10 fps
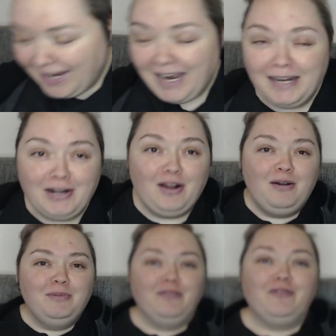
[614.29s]
are
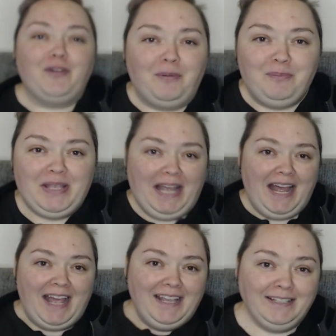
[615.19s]
coming from
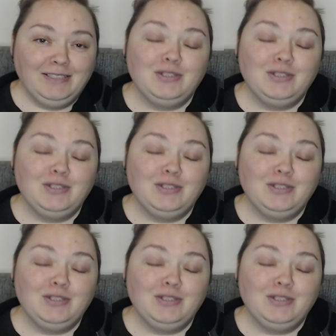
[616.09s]
behind,